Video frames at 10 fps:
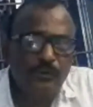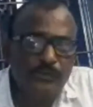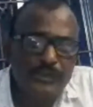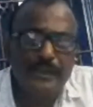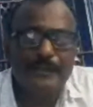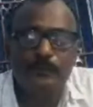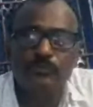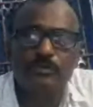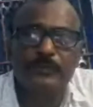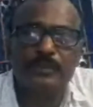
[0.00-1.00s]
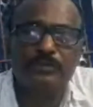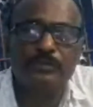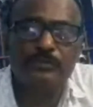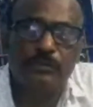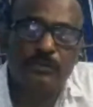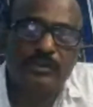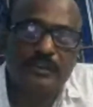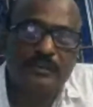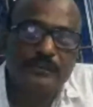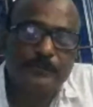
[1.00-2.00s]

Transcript: in the ordinary course of nature to cause death.